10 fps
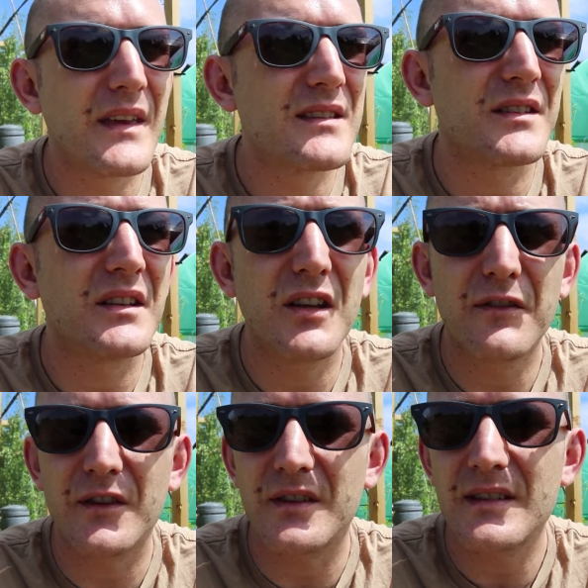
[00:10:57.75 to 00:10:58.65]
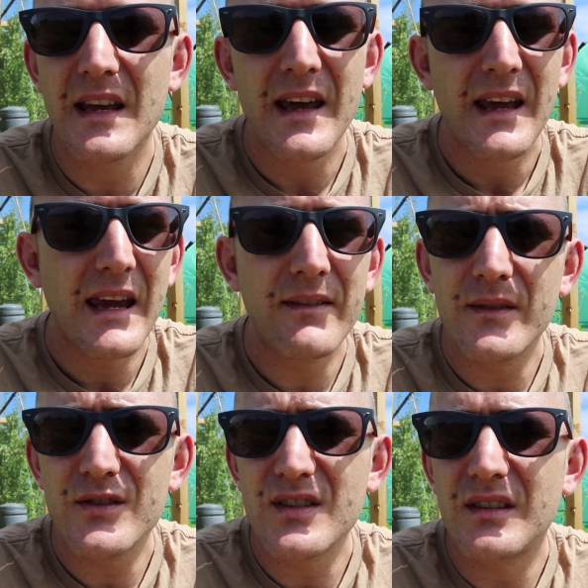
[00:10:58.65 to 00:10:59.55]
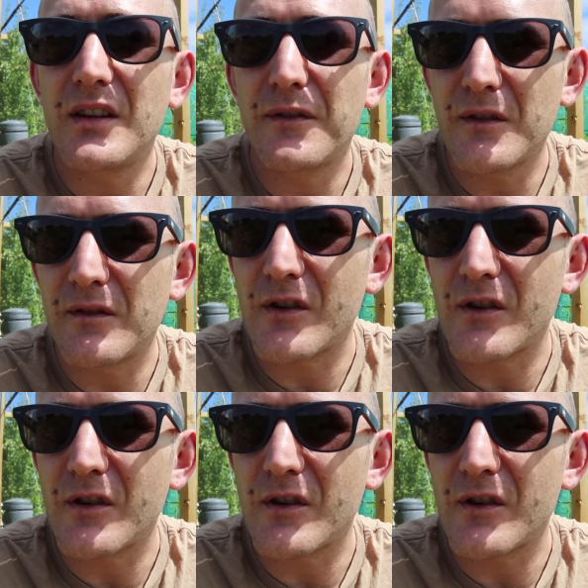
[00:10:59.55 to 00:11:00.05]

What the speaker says: things that are different, even if it's just different